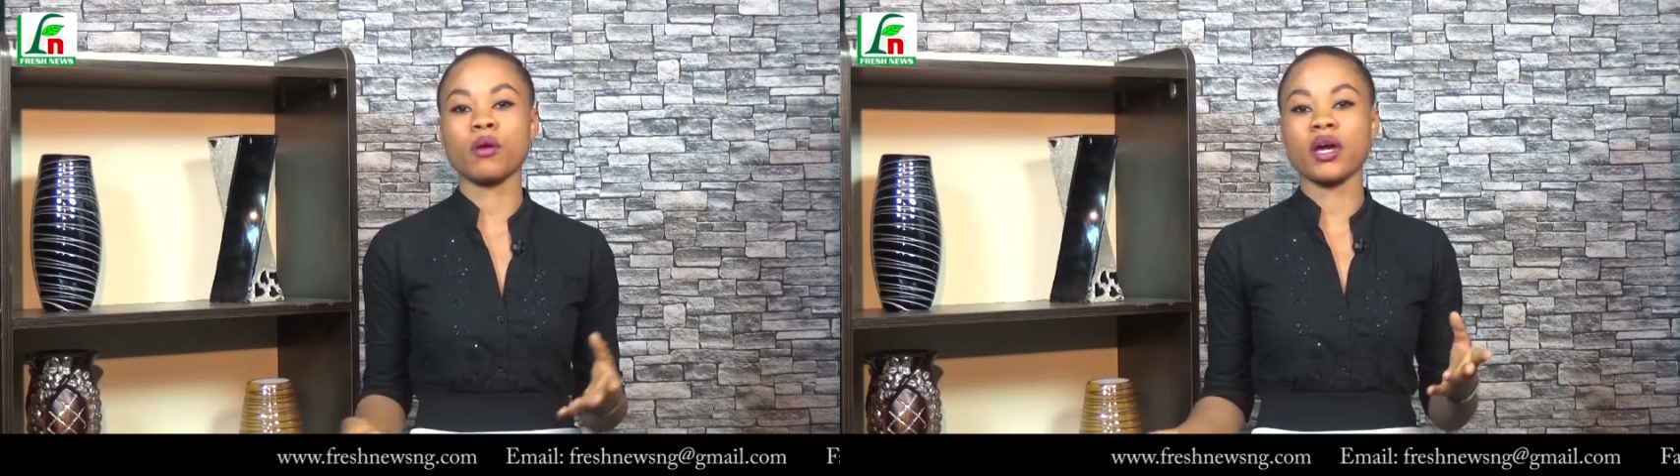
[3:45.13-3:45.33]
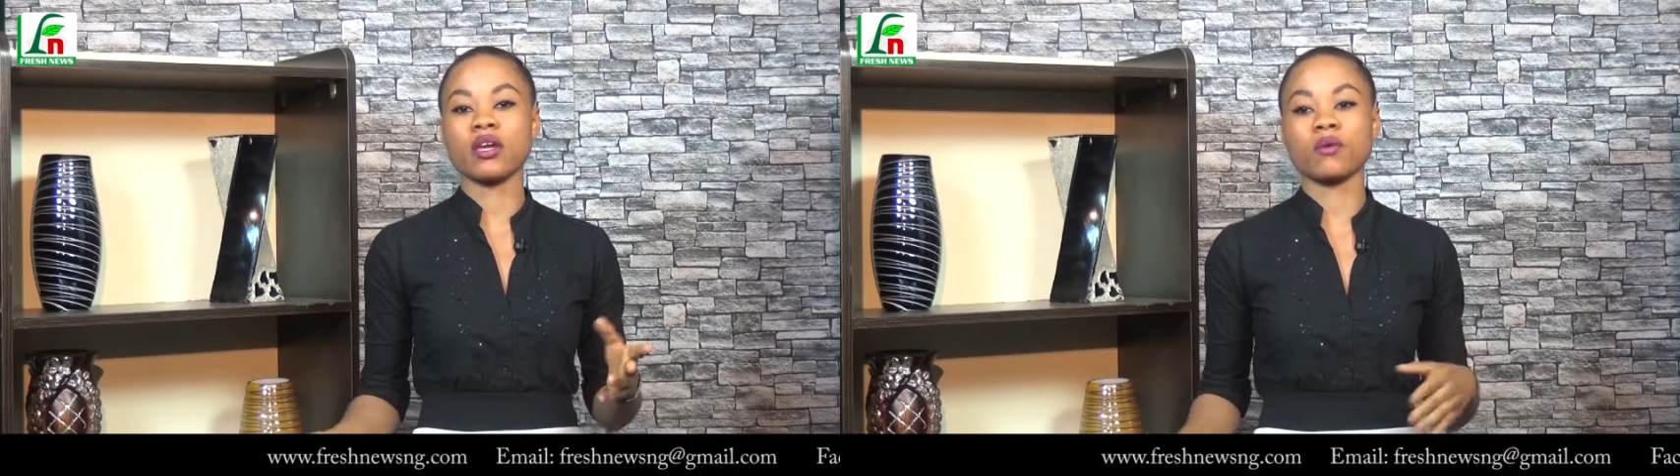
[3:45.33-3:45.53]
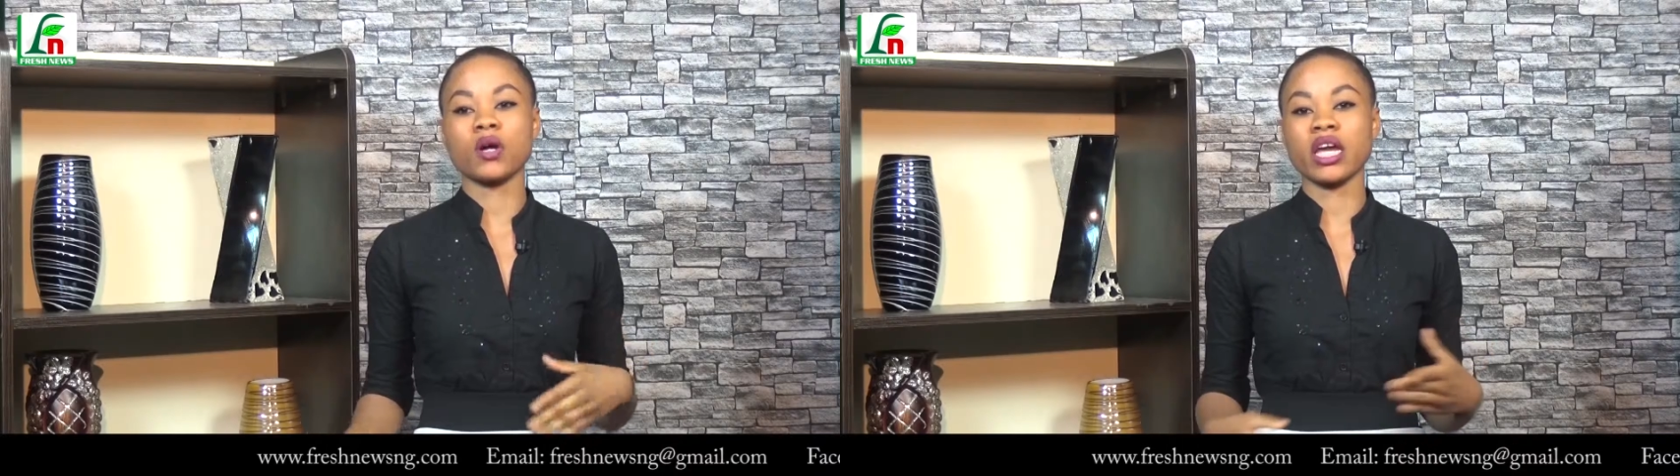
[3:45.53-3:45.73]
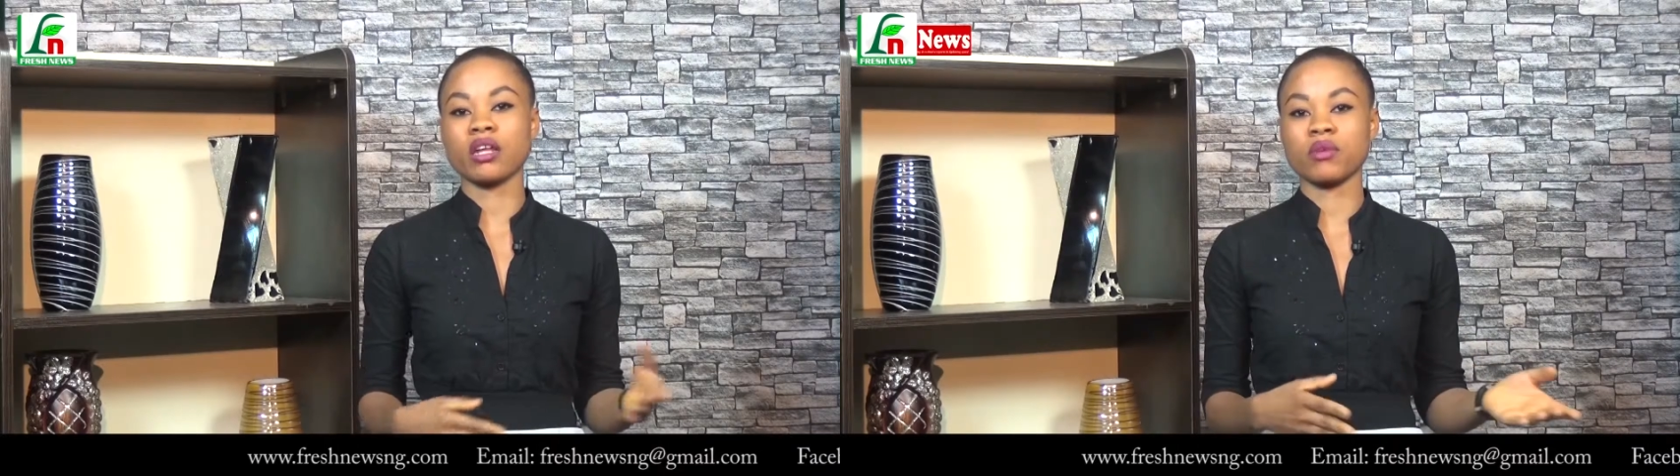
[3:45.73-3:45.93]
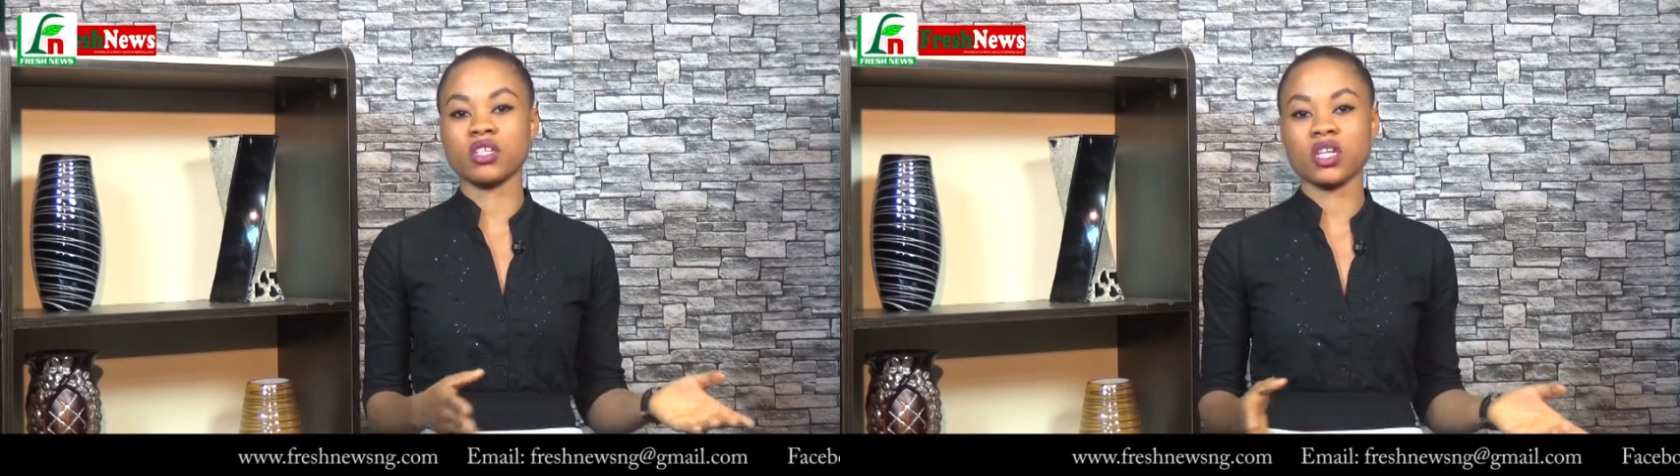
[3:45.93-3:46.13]
Makinwa
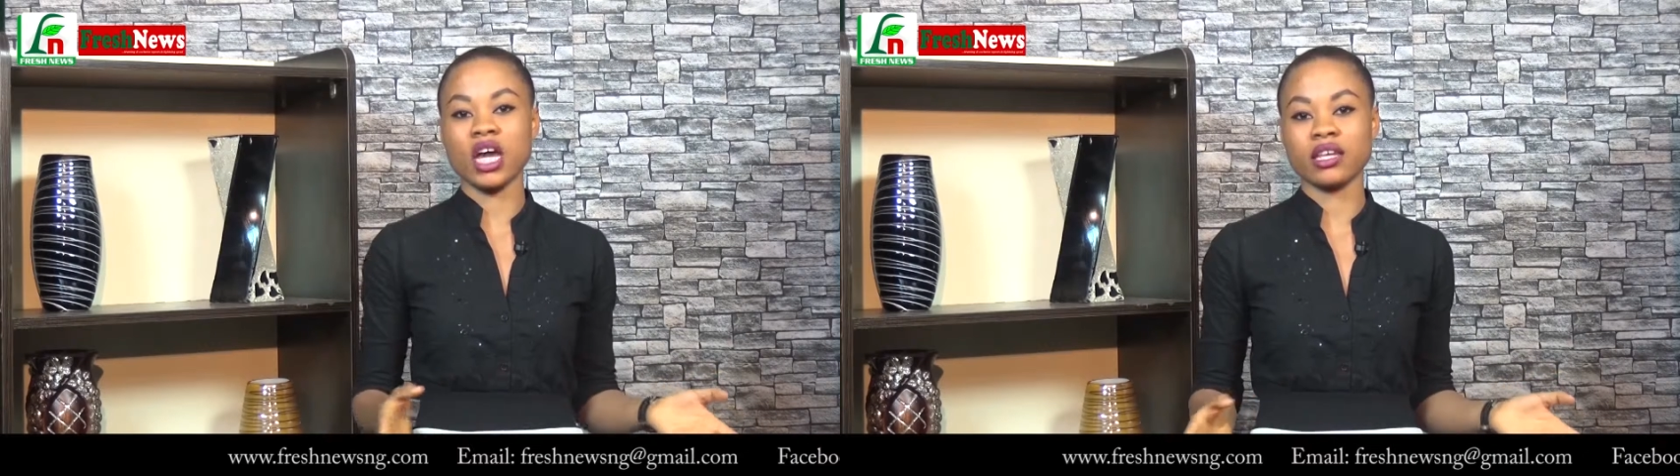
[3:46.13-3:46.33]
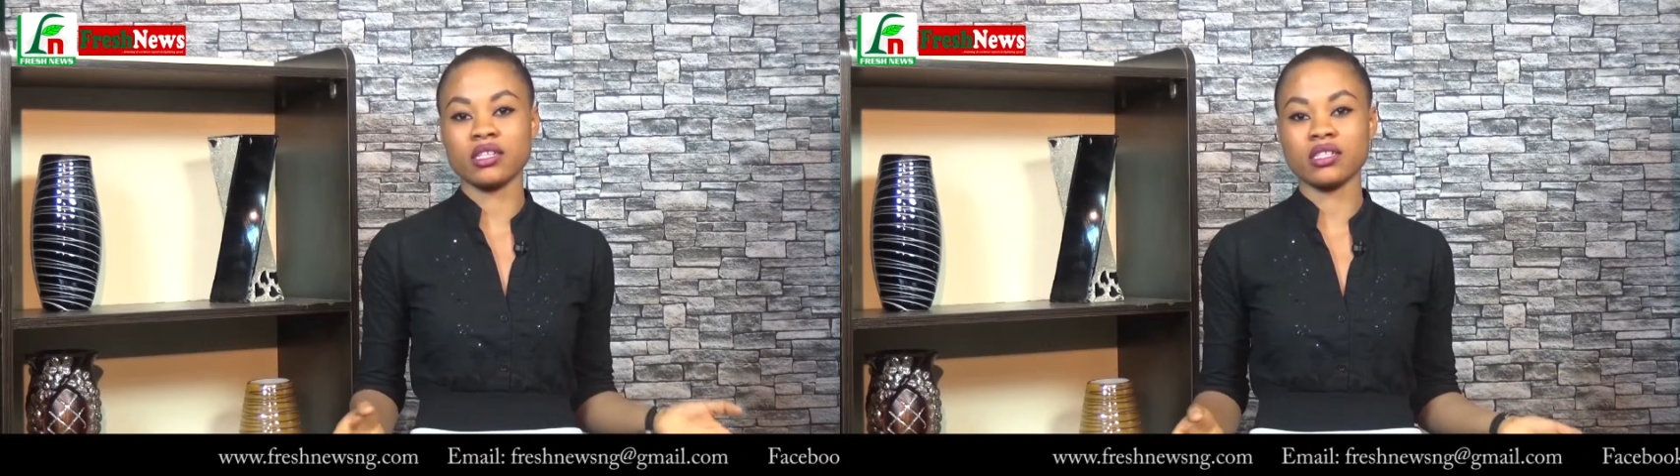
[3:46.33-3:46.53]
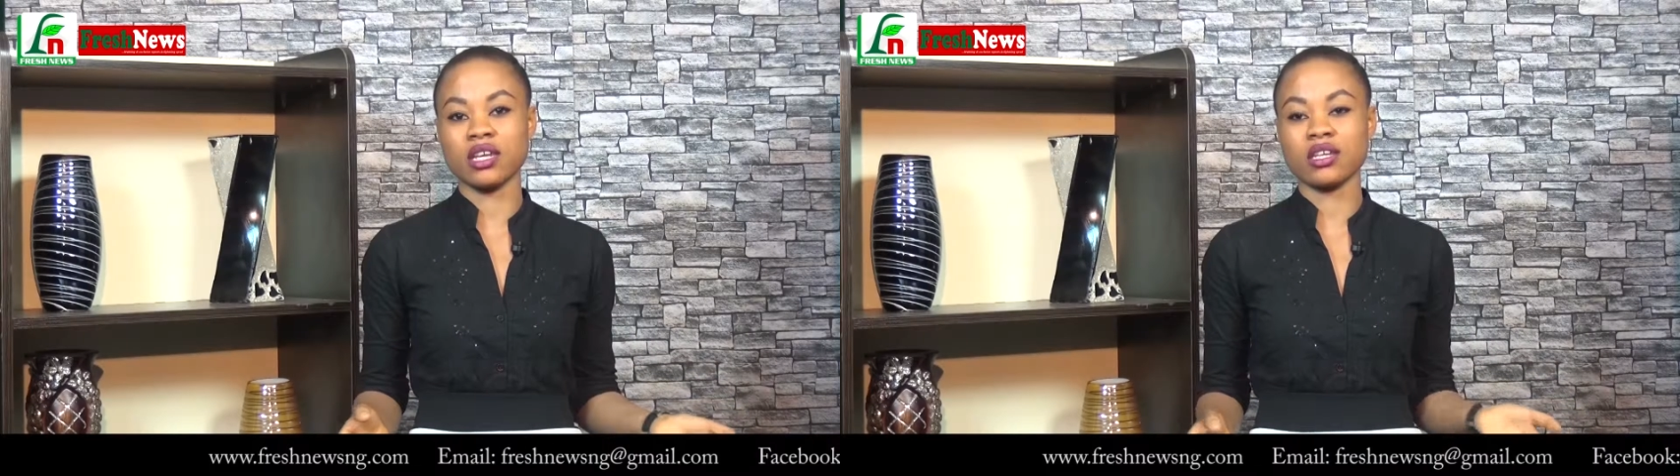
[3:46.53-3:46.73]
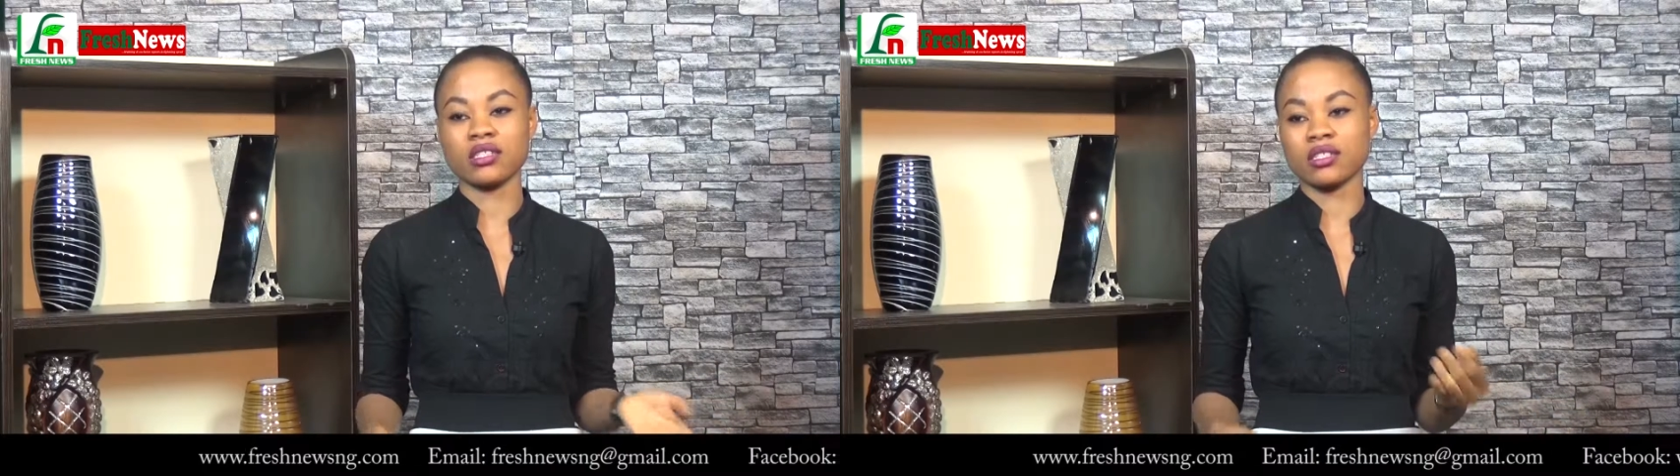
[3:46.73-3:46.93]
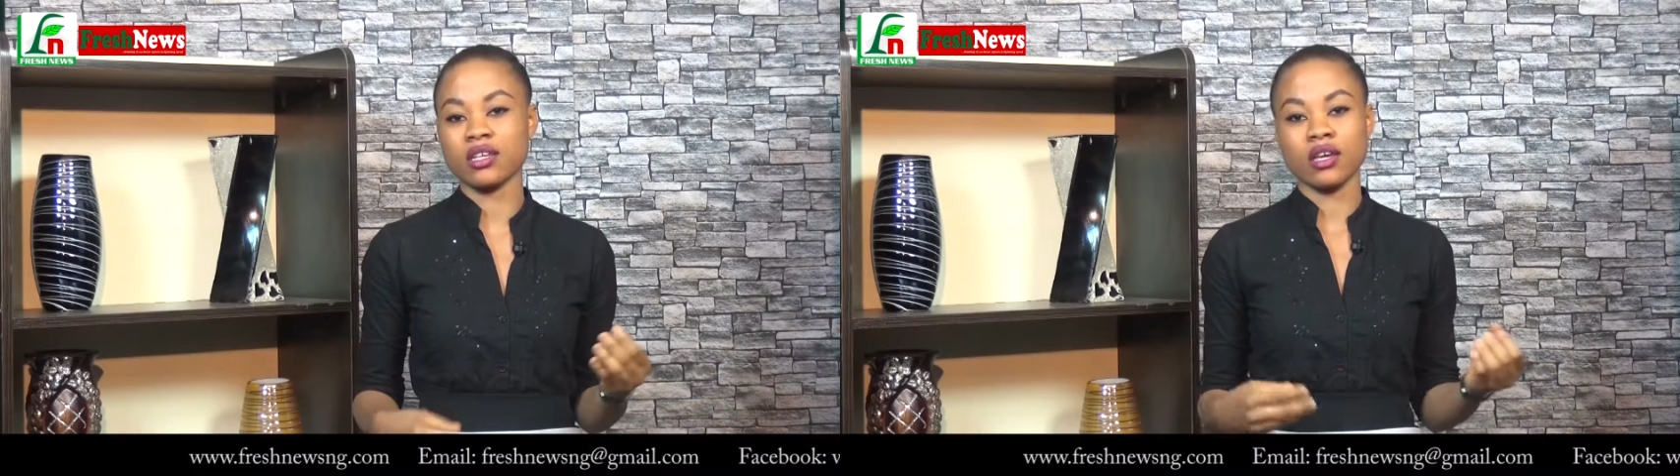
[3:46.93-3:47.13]
and Maje
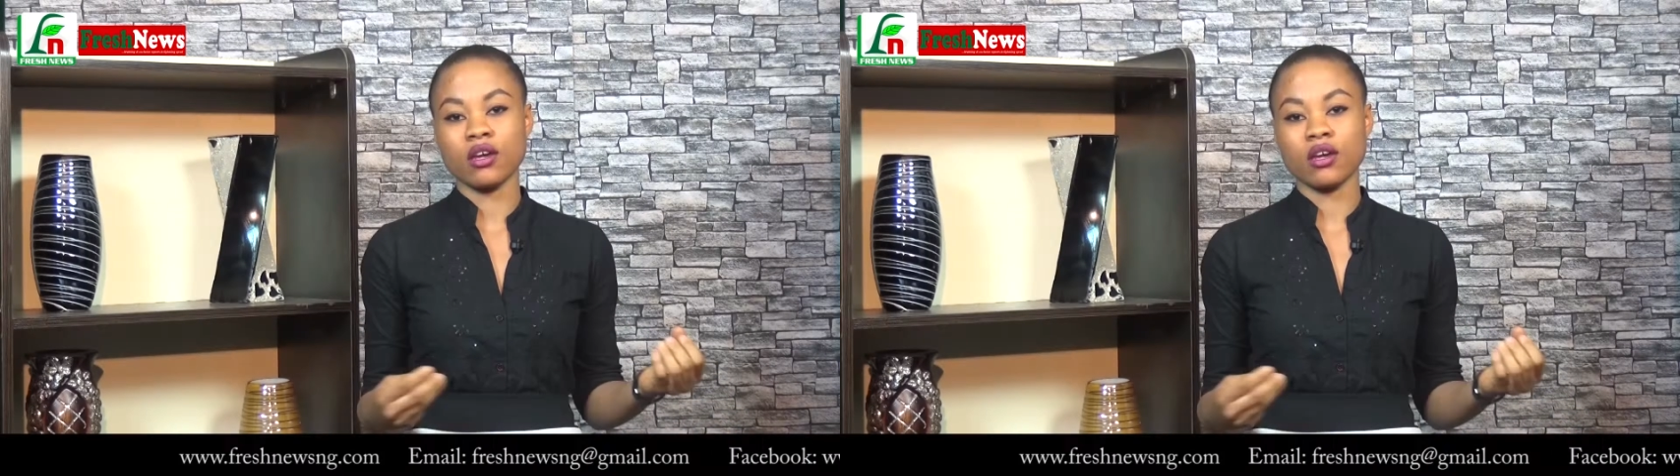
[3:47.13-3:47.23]
Ayida's